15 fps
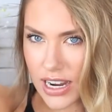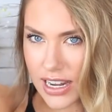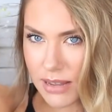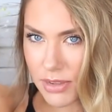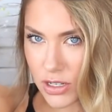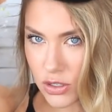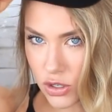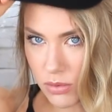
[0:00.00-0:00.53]

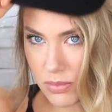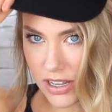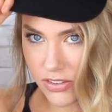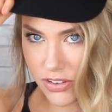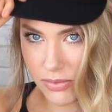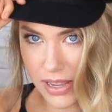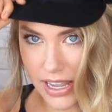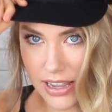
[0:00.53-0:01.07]
tiny bit too big
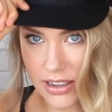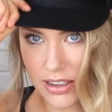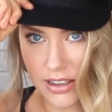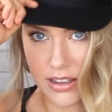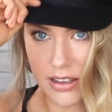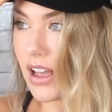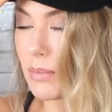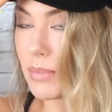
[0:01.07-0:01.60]
for me
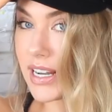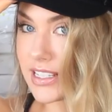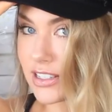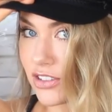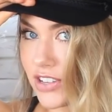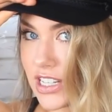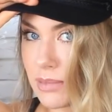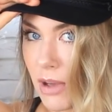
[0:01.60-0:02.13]
but it
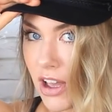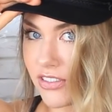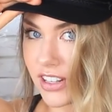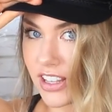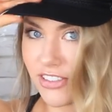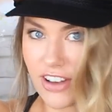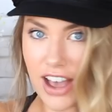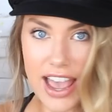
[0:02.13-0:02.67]
still fits
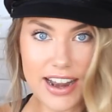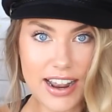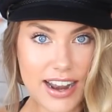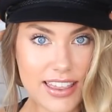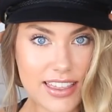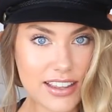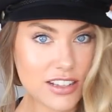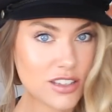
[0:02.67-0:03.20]
perfectly fine and
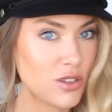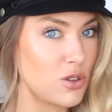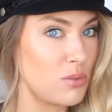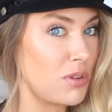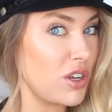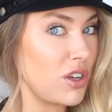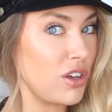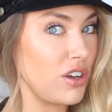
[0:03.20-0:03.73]
I think it's
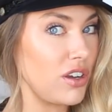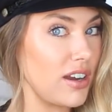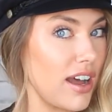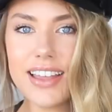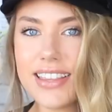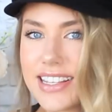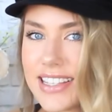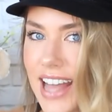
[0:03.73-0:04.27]
super cute.
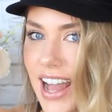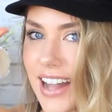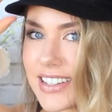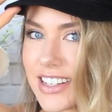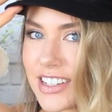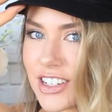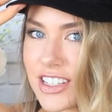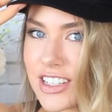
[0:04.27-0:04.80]
These
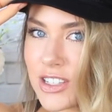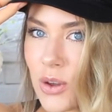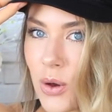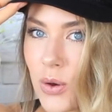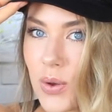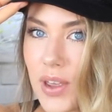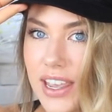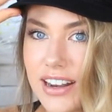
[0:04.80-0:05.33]
hats are just
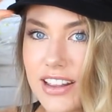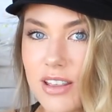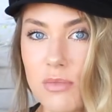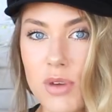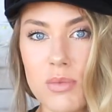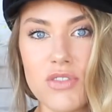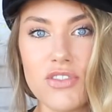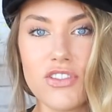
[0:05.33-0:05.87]
so in at the
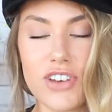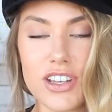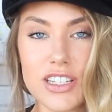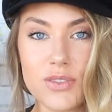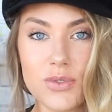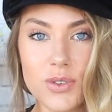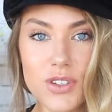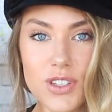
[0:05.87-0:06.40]
moment for
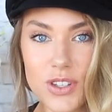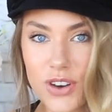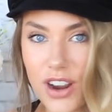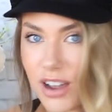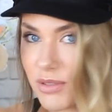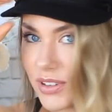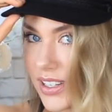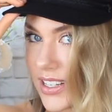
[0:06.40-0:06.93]
festivals so
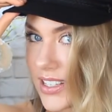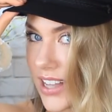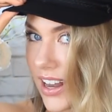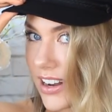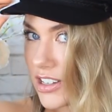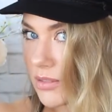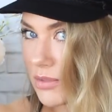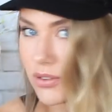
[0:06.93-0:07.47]
I'm really
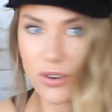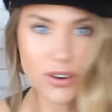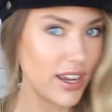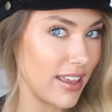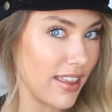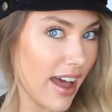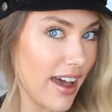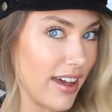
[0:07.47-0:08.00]
excited to be
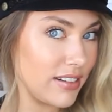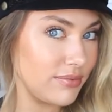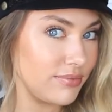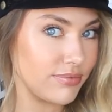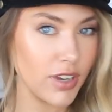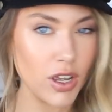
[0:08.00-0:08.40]
rocking that.